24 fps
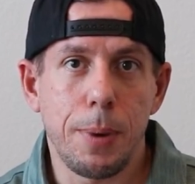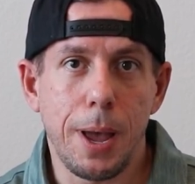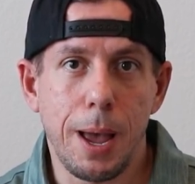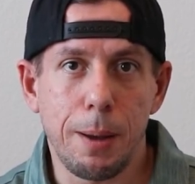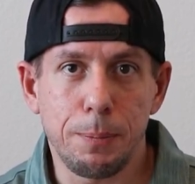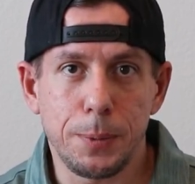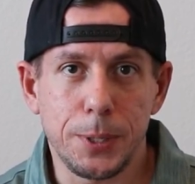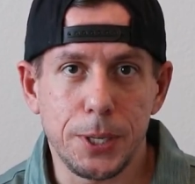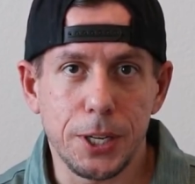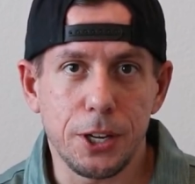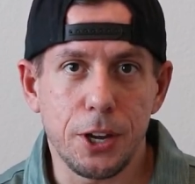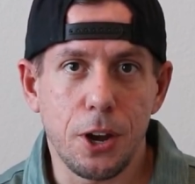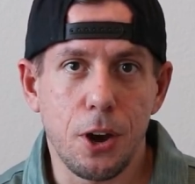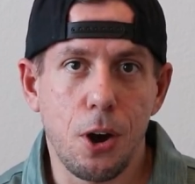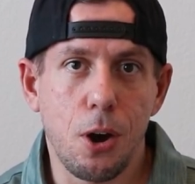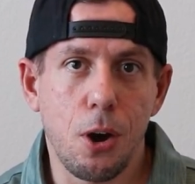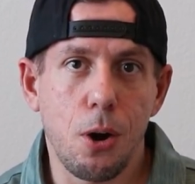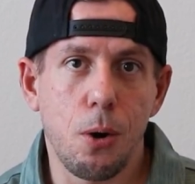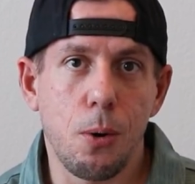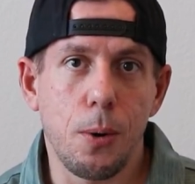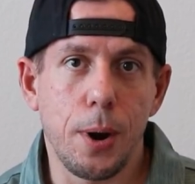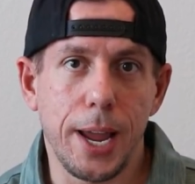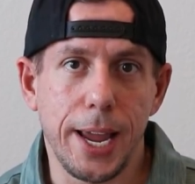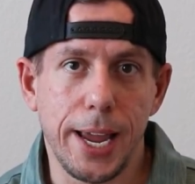
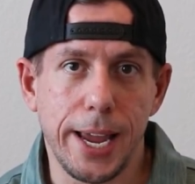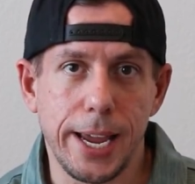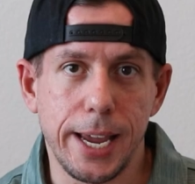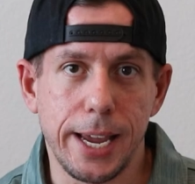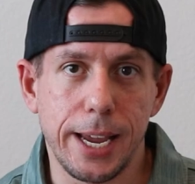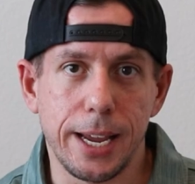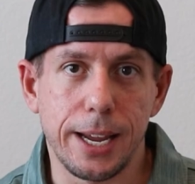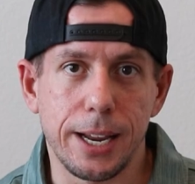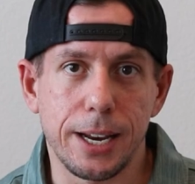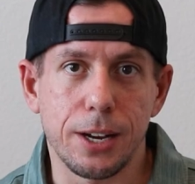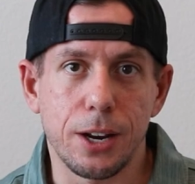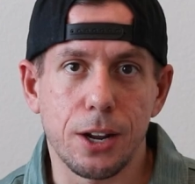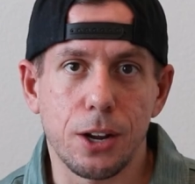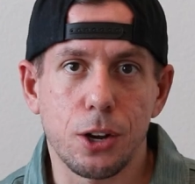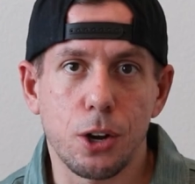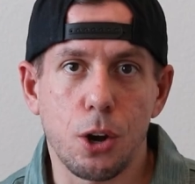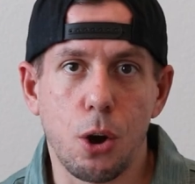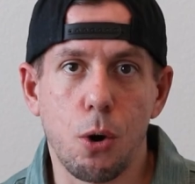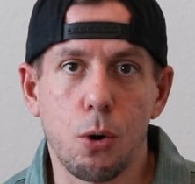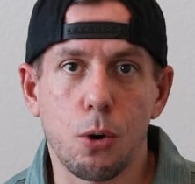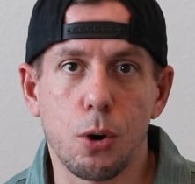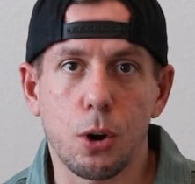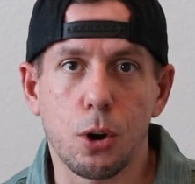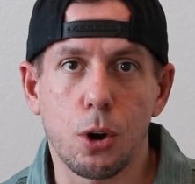PepsiCo and
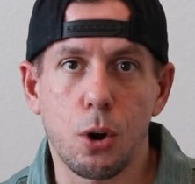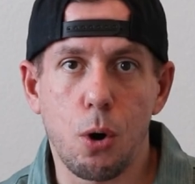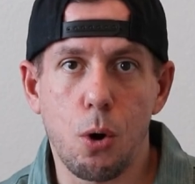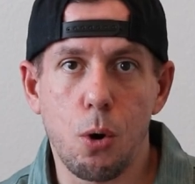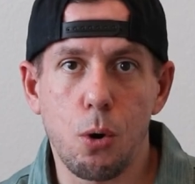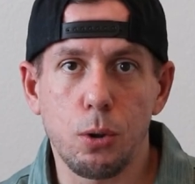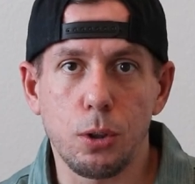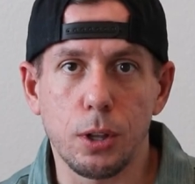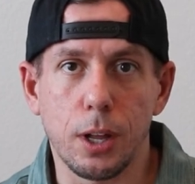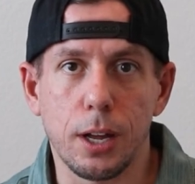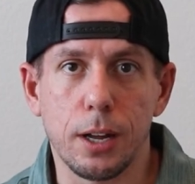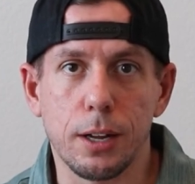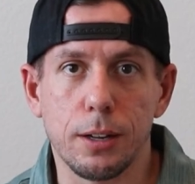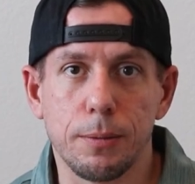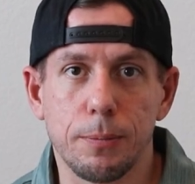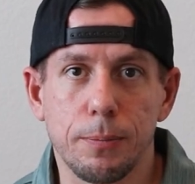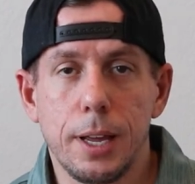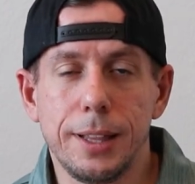Coca Cola.